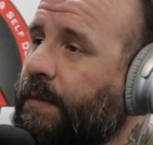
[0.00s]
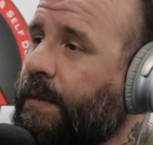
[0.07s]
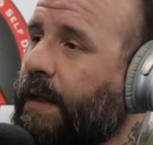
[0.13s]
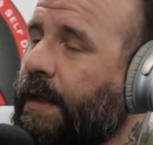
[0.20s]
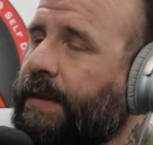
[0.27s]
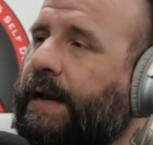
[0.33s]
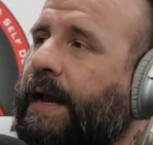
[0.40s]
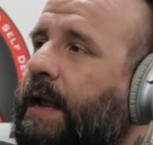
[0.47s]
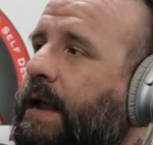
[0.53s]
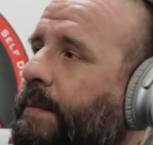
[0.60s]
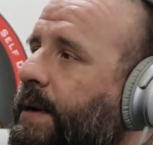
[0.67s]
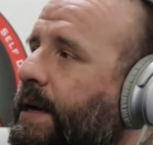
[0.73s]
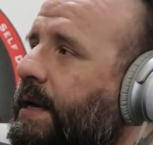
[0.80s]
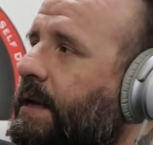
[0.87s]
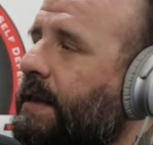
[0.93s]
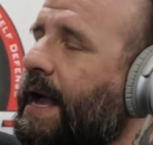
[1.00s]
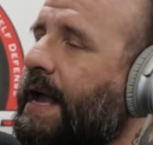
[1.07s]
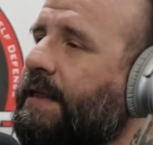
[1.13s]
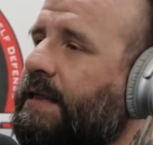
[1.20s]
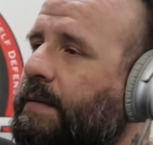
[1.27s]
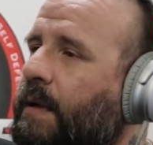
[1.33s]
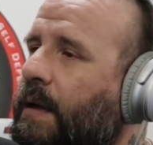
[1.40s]
And then I come into
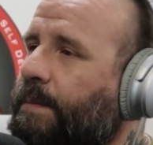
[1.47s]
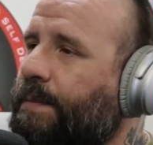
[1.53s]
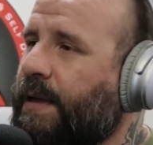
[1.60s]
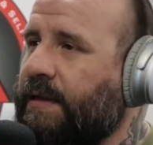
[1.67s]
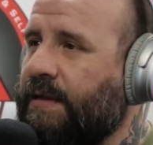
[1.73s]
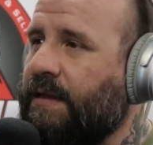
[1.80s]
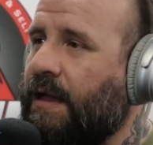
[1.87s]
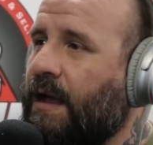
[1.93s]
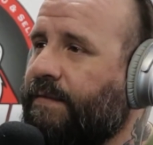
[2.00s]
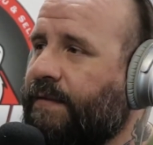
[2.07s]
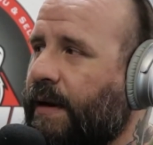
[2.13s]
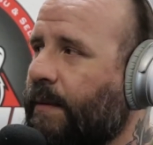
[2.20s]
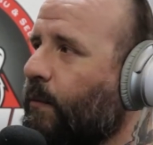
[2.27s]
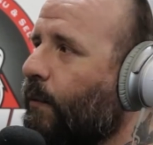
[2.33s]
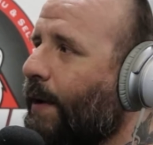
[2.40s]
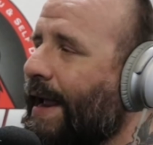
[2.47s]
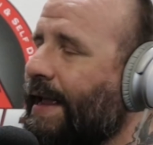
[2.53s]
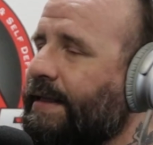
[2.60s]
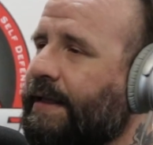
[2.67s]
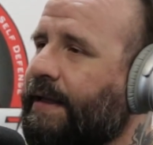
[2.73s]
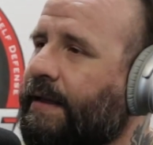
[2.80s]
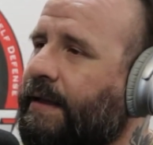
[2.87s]
class, I'm all pissed off and I'm
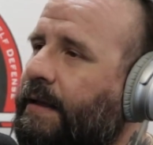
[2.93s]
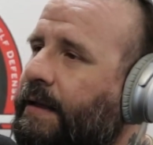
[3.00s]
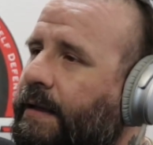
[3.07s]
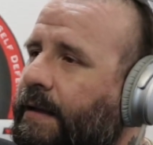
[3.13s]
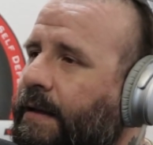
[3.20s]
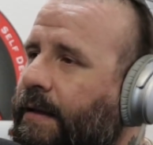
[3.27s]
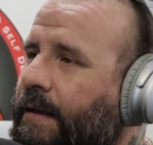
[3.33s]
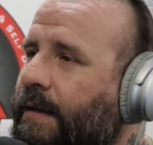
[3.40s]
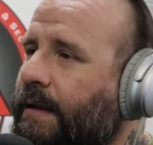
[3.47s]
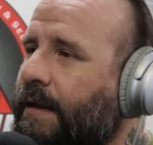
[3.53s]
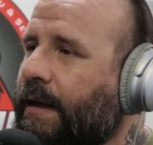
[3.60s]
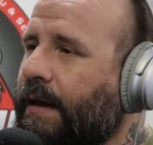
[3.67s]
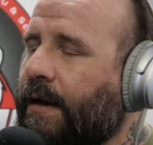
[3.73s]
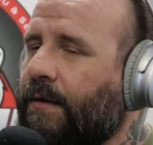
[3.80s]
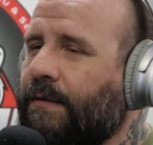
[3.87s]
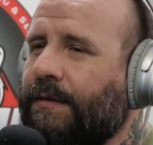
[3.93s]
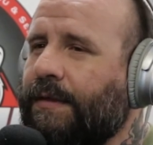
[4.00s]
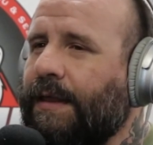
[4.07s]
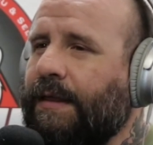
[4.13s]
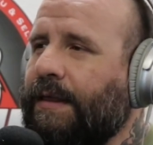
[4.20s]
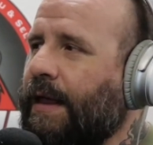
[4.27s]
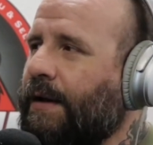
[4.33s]
ranting. You know,
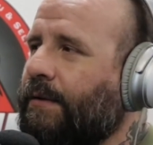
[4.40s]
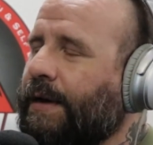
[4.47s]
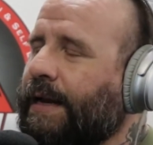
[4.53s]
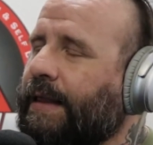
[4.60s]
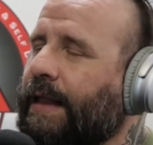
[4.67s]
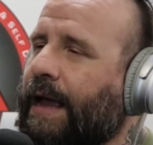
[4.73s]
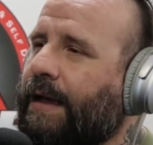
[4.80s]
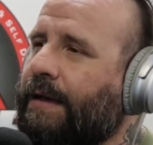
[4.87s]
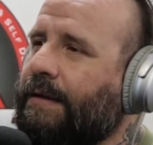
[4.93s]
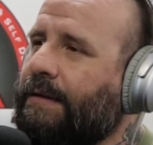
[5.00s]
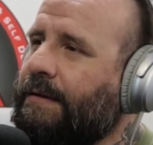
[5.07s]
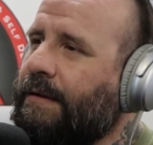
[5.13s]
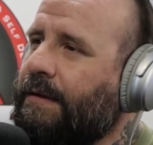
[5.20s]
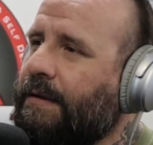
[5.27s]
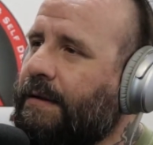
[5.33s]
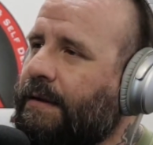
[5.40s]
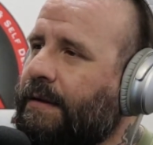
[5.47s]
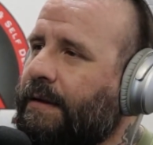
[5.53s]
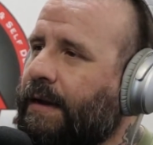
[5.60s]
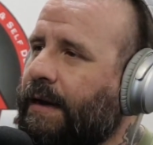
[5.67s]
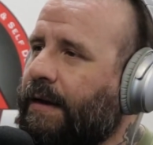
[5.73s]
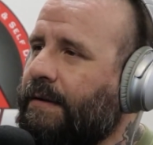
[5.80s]
they don't need that.
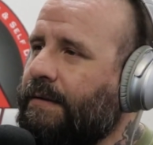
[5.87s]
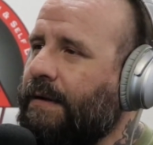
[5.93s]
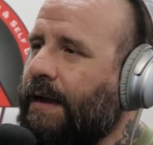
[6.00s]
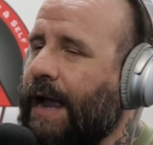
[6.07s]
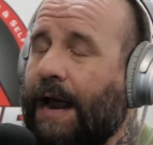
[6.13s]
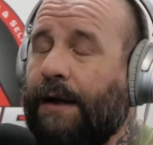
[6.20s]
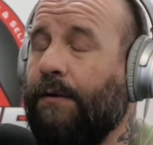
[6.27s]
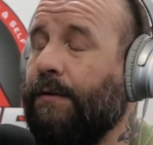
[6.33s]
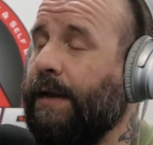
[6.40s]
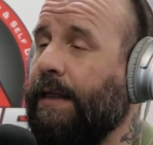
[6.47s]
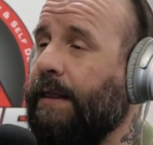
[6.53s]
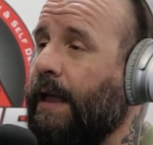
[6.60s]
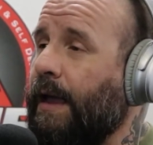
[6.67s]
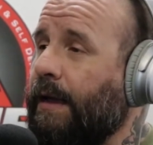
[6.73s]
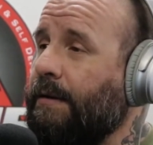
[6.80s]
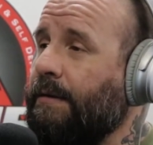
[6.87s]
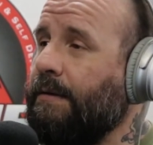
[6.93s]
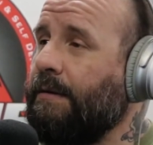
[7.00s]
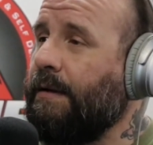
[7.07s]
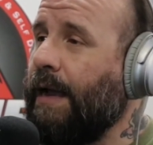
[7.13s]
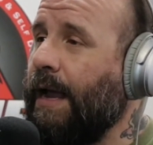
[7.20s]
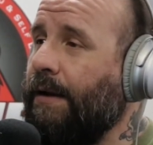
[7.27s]
You know, I don't need that.
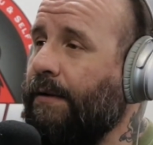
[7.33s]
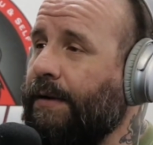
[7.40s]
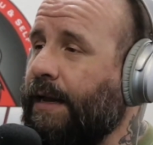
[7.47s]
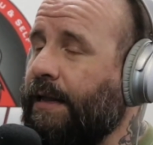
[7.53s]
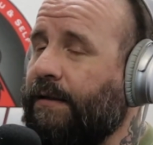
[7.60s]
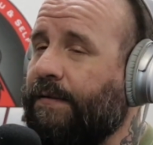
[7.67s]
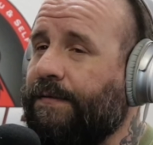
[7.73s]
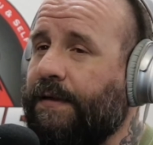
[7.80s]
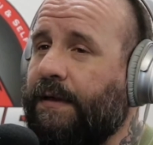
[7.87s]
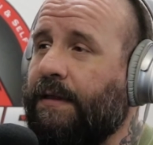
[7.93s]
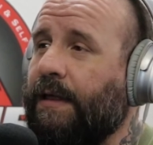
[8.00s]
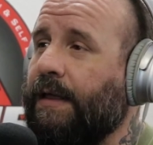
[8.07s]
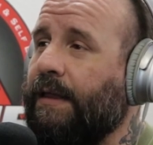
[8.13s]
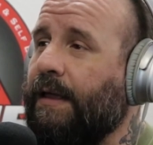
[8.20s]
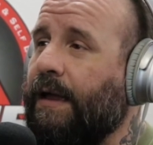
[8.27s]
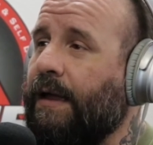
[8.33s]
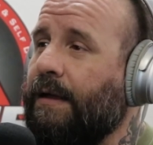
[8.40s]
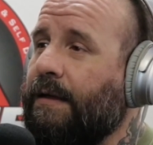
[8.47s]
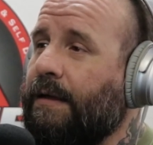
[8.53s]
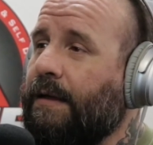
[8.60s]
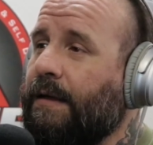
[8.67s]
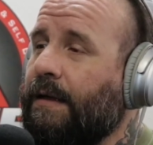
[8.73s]
I don't need to feel like that.
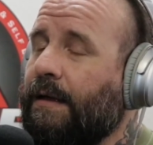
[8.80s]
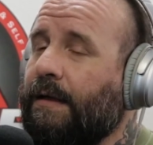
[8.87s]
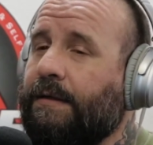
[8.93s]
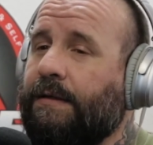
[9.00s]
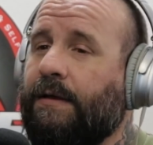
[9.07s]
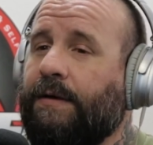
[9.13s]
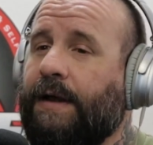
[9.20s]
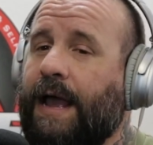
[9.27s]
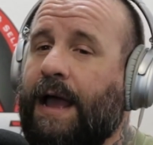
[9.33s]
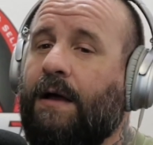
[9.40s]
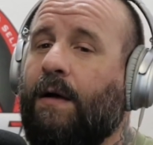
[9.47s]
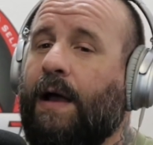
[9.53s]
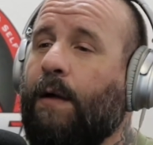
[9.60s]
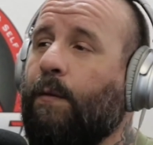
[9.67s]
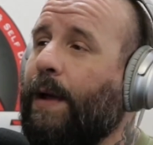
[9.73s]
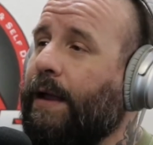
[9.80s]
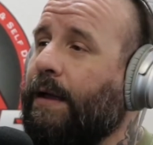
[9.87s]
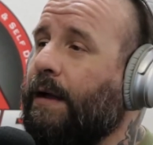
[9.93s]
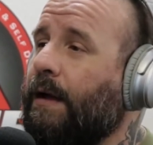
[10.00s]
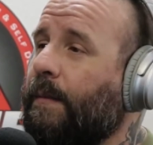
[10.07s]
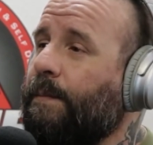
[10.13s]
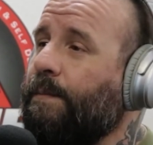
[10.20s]
Mm-hmm. So now I wake
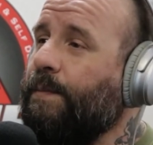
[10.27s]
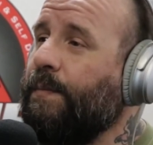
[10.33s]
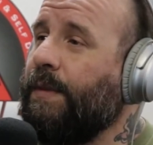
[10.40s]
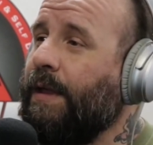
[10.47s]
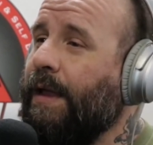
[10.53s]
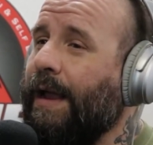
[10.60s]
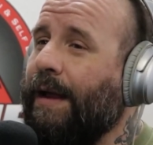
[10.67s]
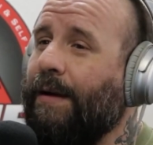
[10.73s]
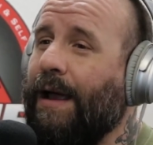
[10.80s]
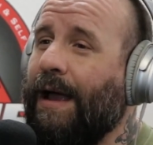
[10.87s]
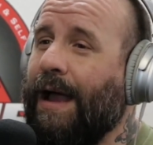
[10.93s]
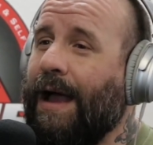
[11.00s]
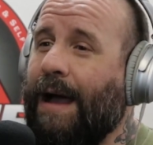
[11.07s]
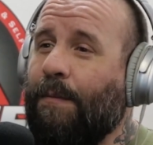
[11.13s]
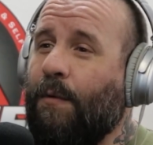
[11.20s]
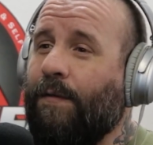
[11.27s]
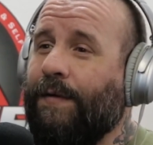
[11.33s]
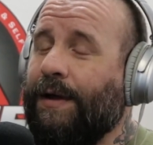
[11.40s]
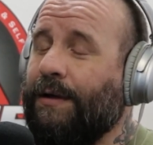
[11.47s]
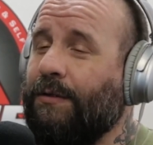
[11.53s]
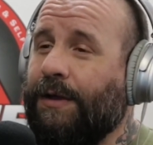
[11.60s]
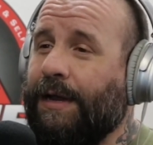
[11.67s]
up and I'm over
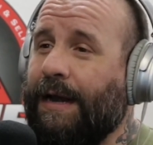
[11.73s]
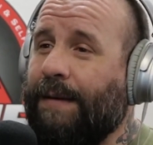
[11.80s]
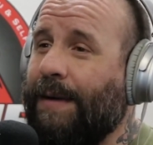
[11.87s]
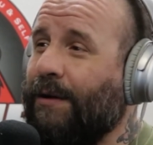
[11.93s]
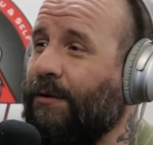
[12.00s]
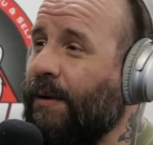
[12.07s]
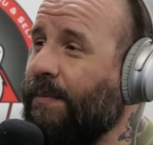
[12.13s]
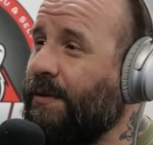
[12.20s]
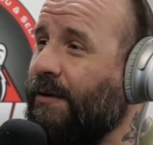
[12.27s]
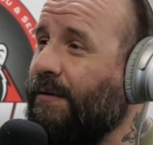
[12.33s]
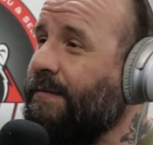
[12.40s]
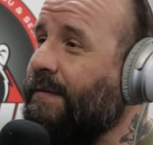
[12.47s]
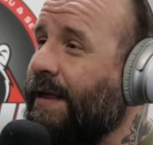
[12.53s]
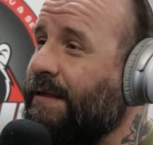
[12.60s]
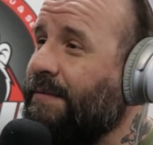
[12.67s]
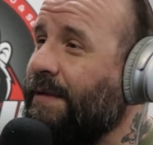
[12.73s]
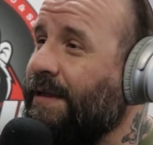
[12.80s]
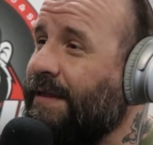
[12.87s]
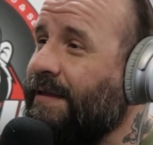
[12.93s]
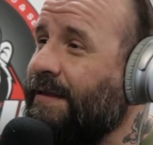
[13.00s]
here looking at my crypto investments.